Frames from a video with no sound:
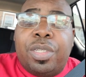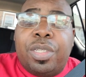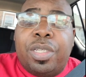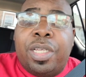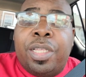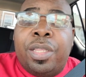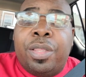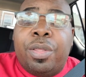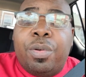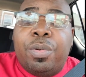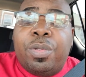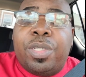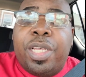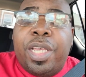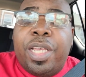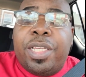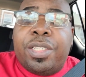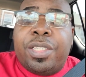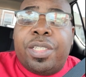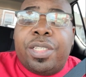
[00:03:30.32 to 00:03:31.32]
In those
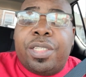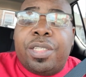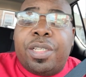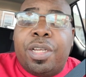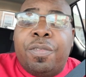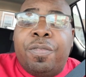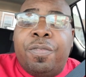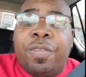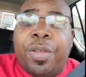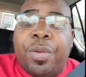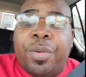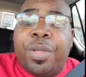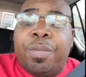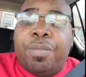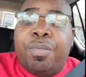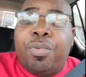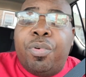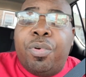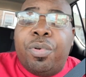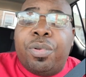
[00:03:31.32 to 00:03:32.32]
cases, a very
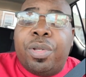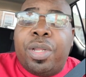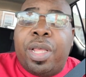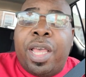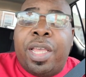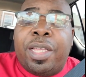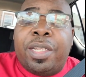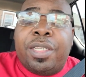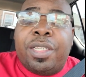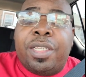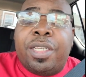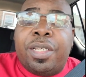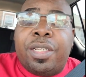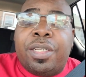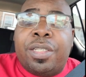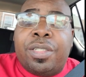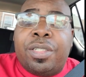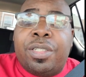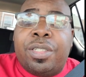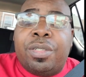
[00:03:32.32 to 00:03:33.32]
important idea
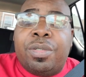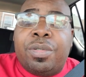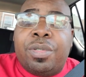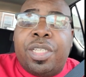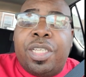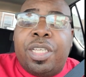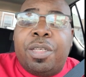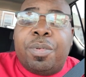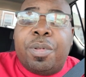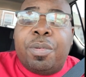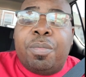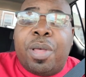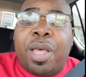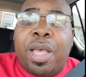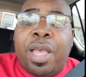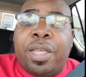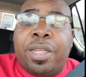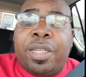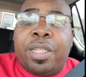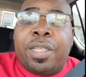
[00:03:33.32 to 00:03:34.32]
to keep in
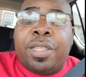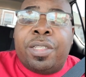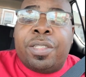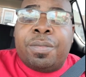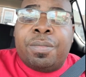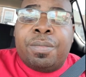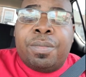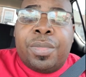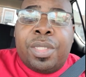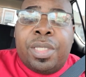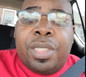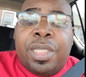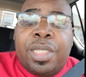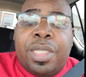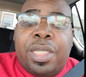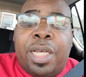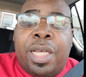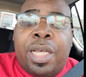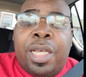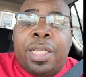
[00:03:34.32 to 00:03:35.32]
mind is
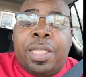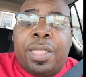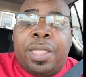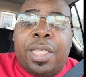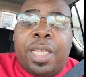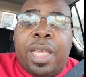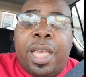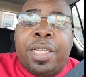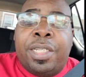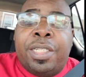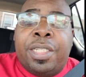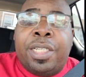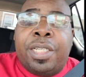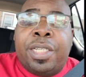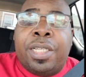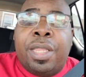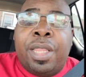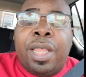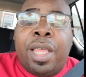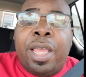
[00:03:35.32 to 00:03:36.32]
the
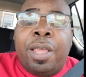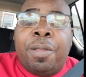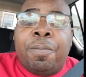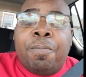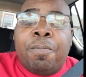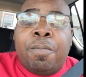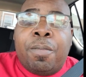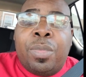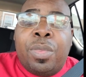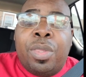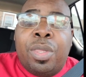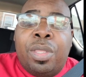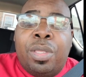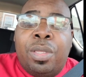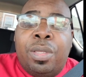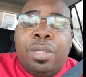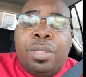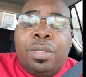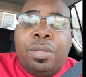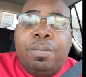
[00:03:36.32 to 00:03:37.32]
idea that
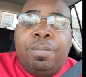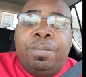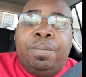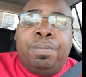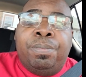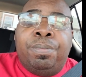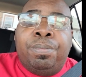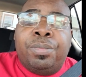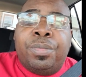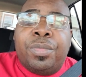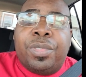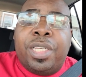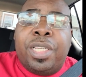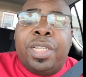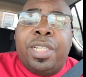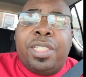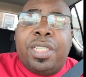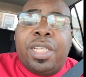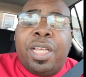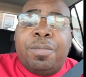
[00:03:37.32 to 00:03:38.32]

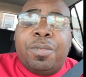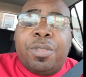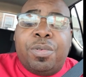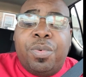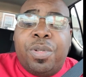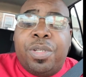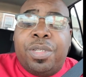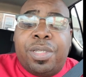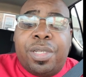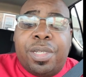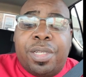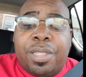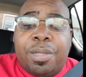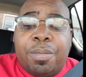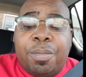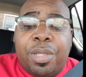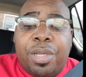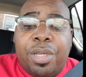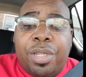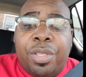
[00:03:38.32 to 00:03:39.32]
anytime someone does
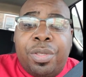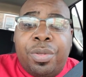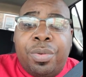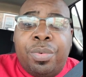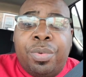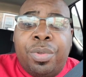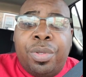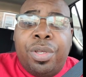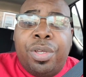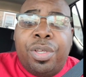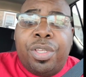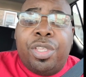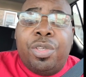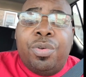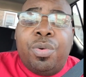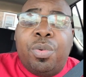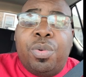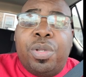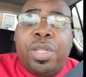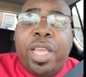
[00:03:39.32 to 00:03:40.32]
something to you,
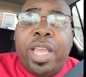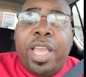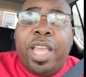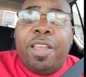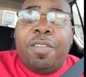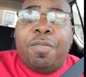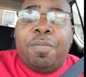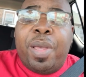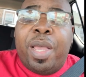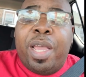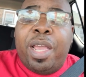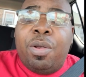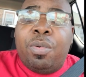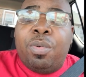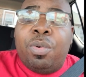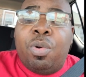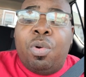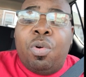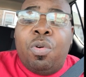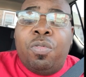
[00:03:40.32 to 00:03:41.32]
you only have
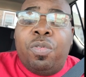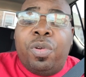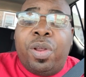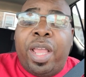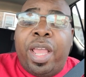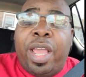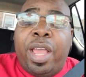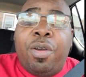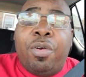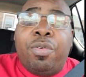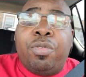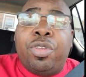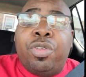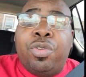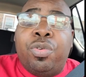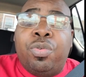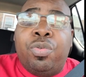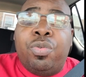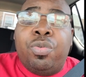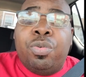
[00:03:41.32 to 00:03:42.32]
power over how
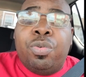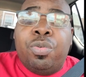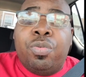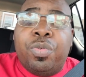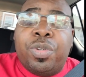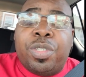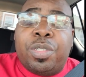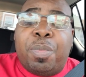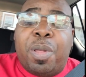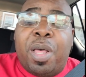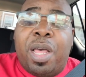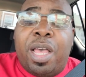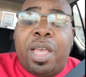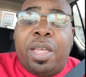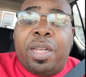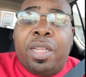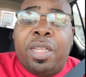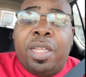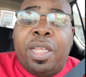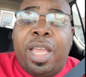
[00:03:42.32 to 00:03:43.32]
you
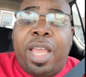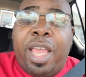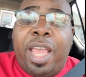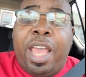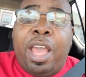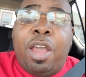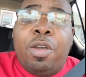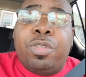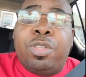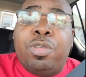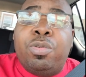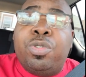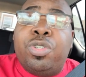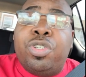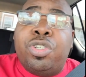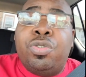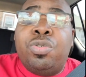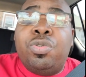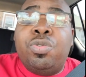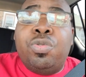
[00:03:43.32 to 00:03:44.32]
respond, how you
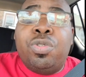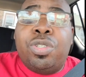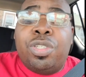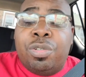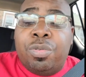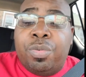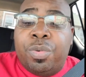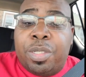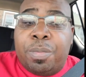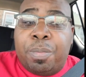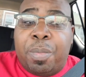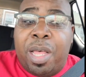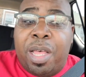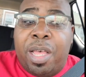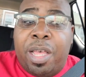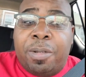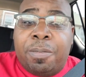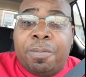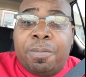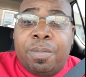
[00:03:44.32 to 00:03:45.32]
choose to
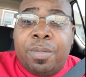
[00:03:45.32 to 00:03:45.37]
respond.